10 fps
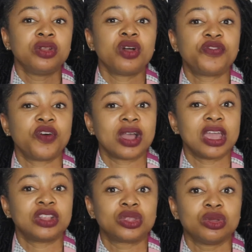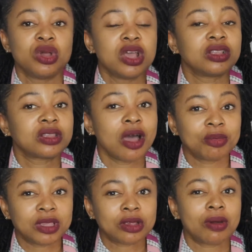Don't forget to
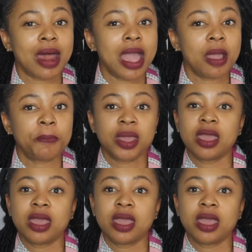subscribe.